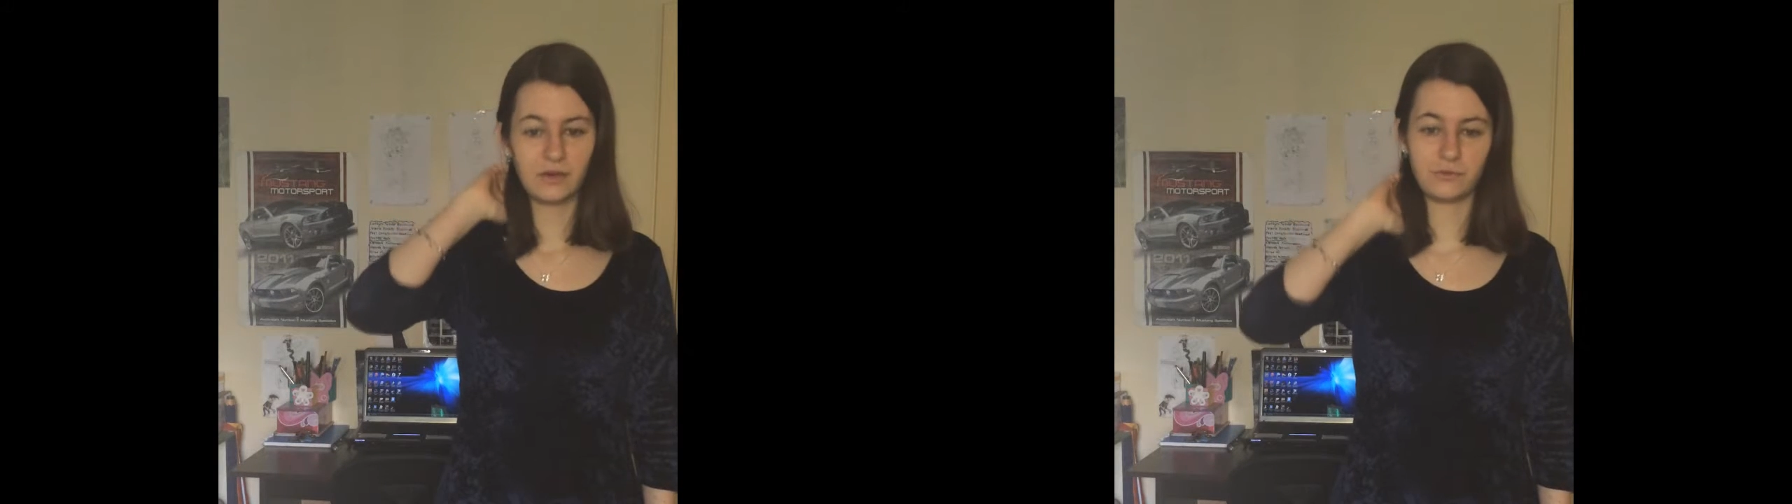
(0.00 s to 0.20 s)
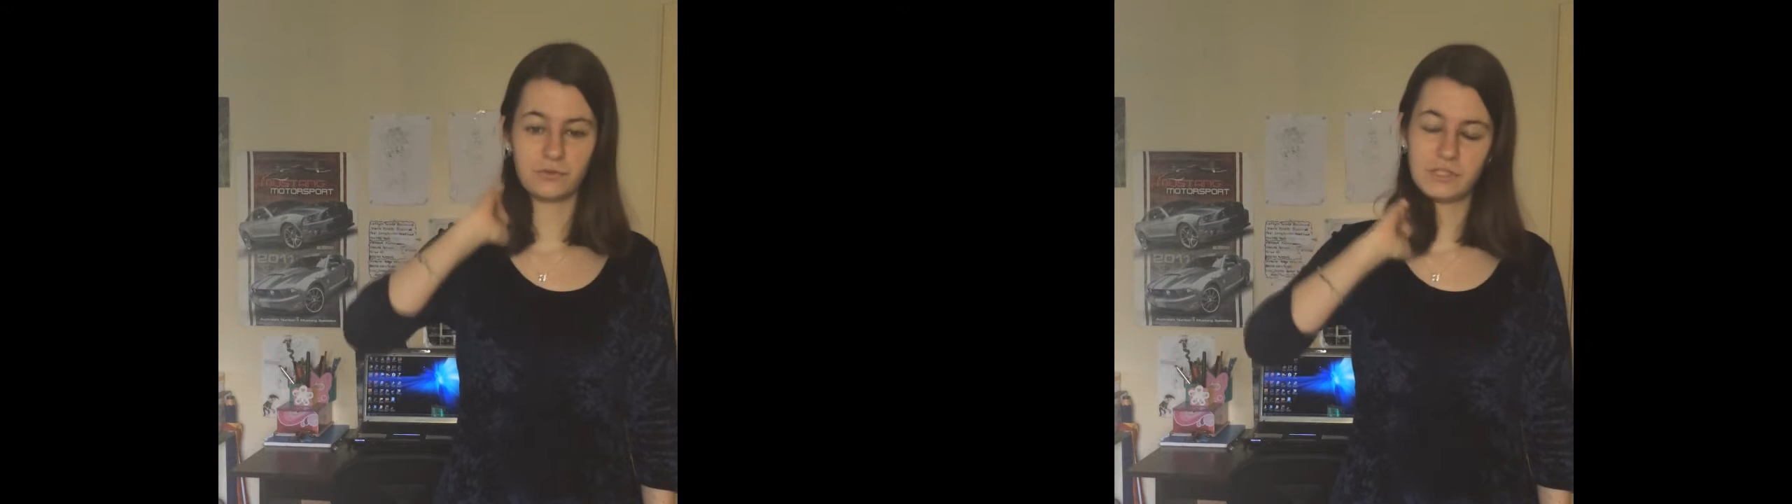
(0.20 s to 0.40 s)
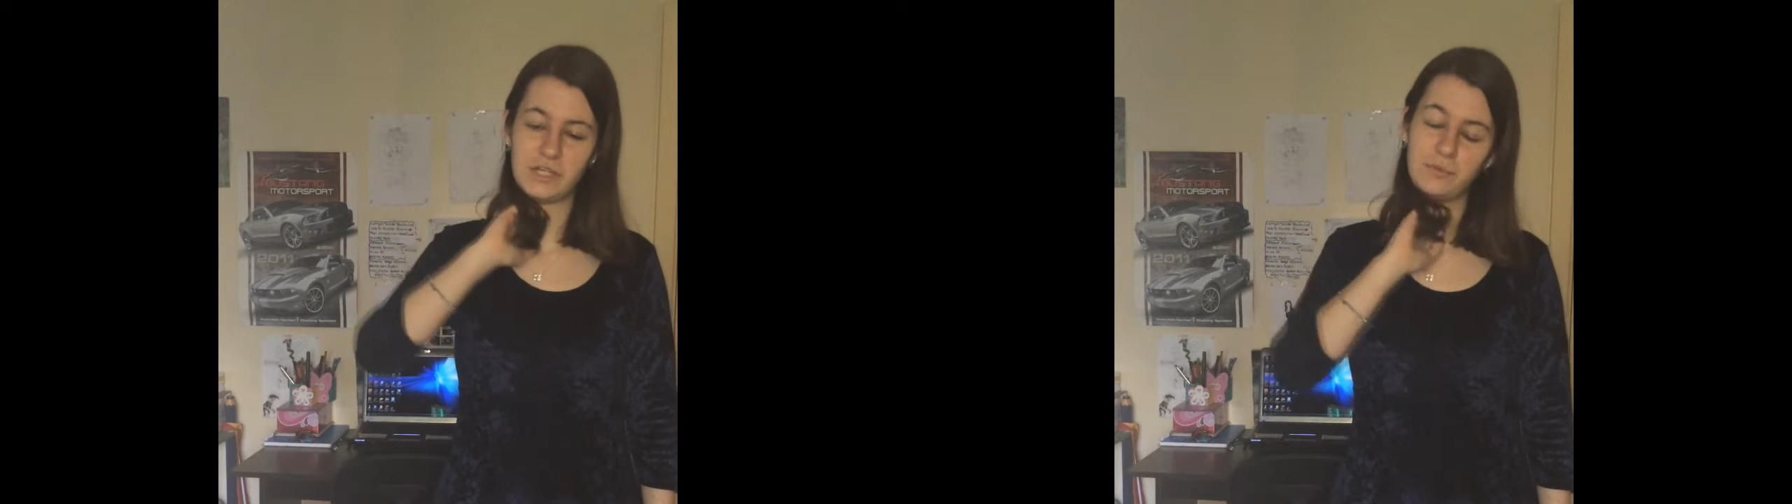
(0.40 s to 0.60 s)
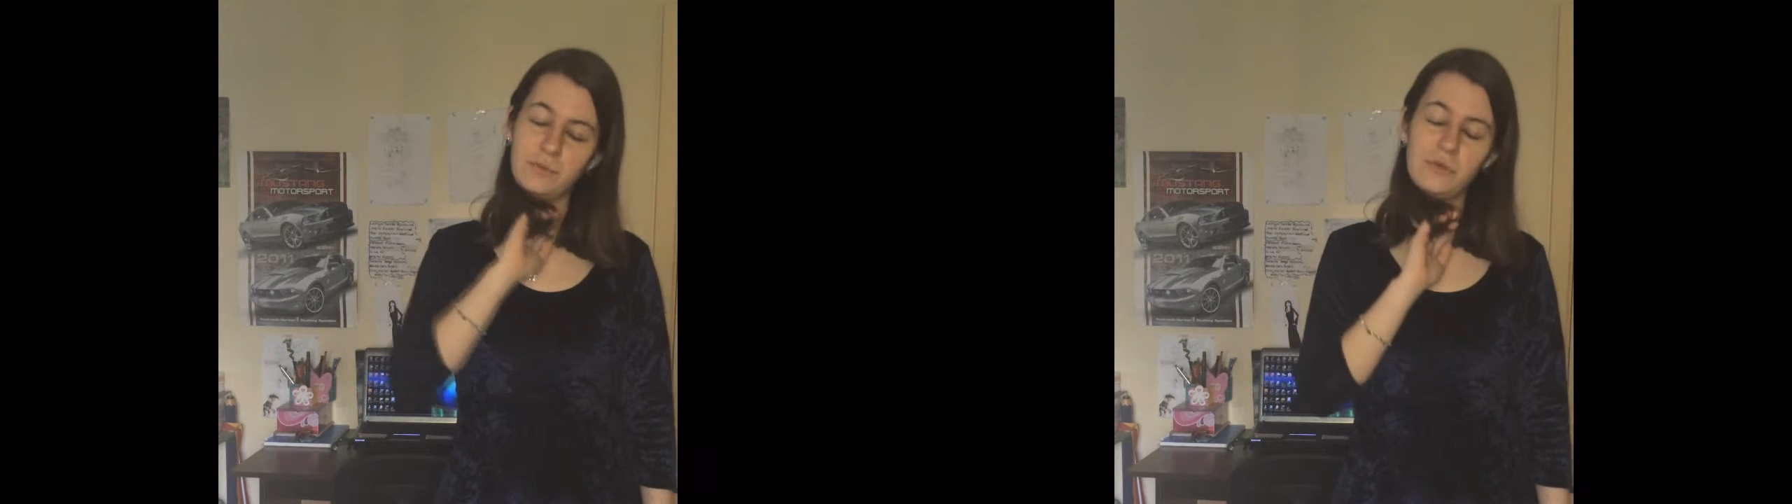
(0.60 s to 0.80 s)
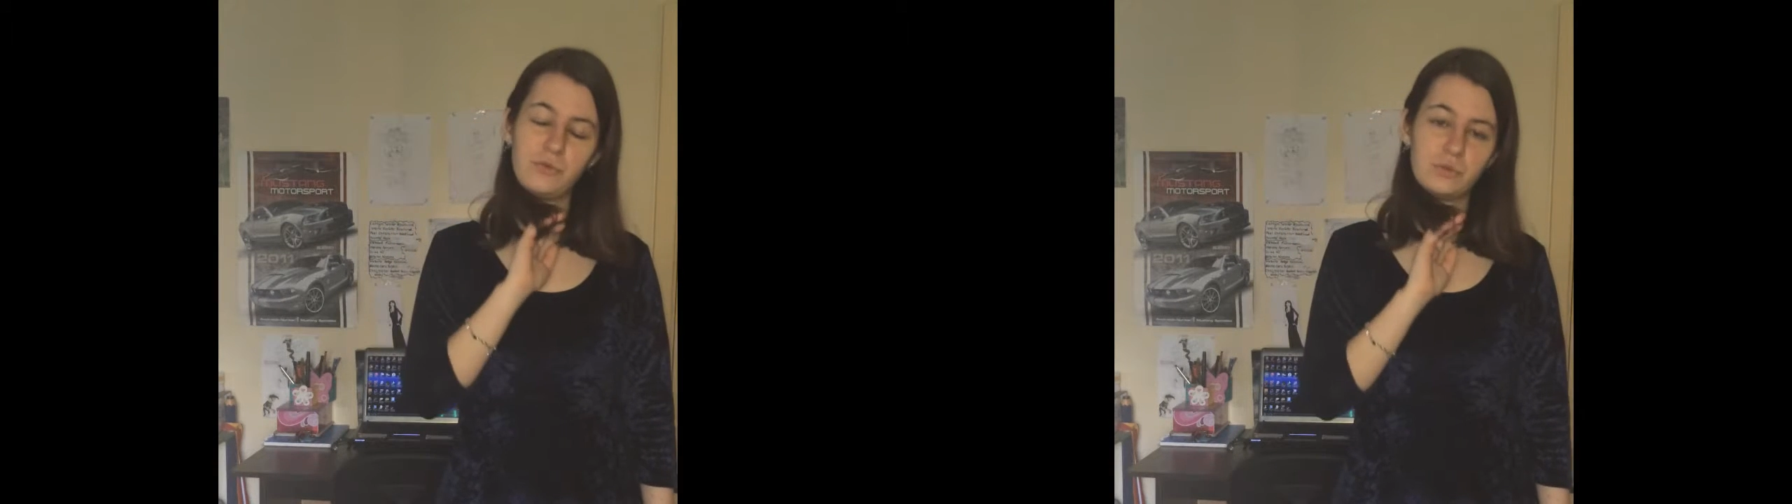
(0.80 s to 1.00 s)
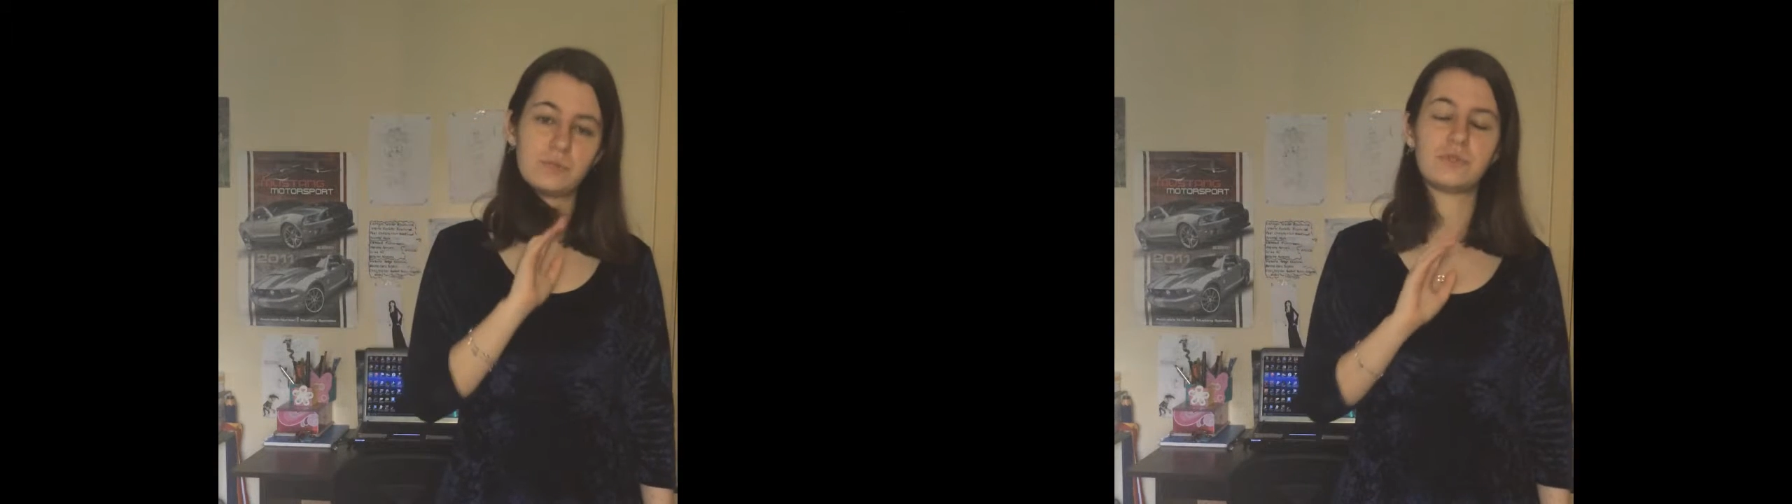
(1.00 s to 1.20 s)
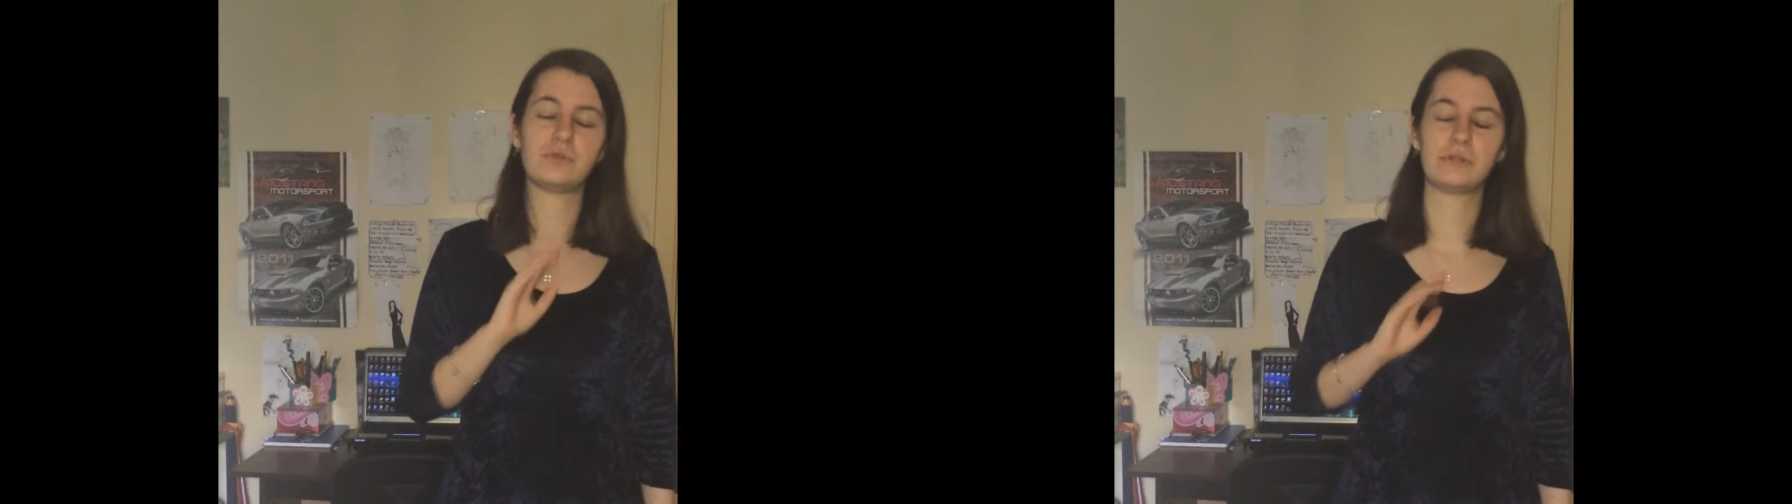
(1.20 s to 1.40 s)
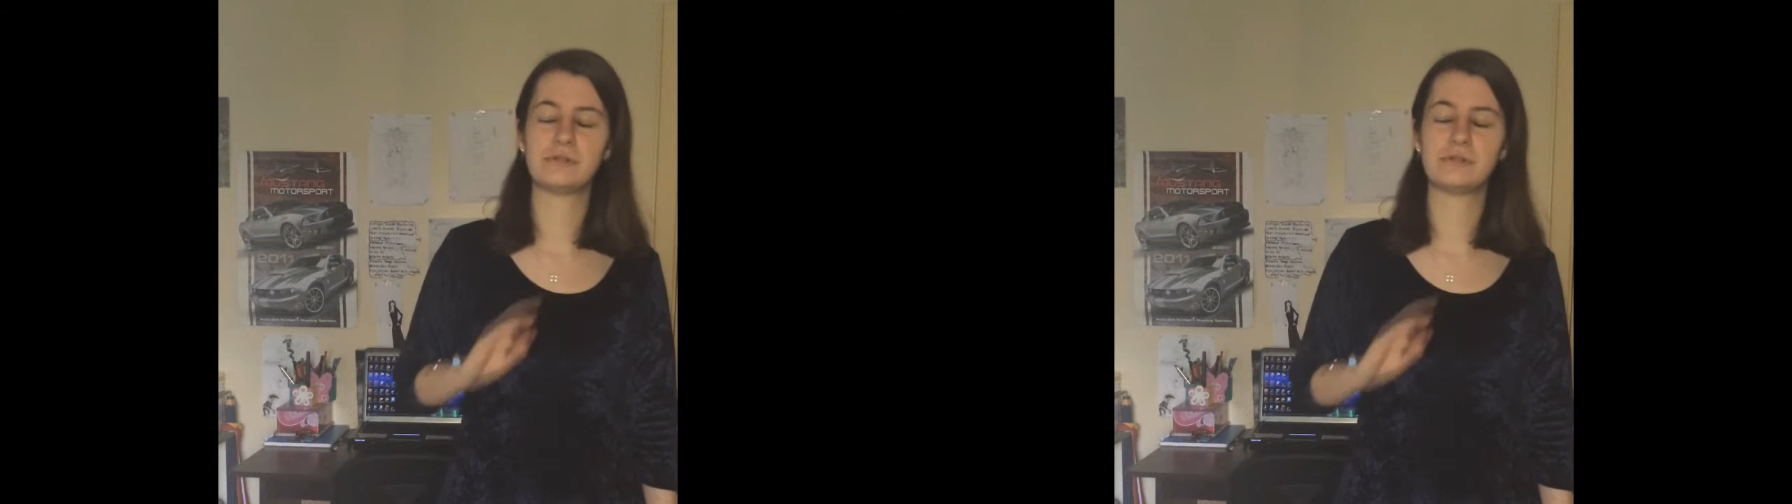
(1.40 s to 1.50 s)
Unfortunately, I probably saw them too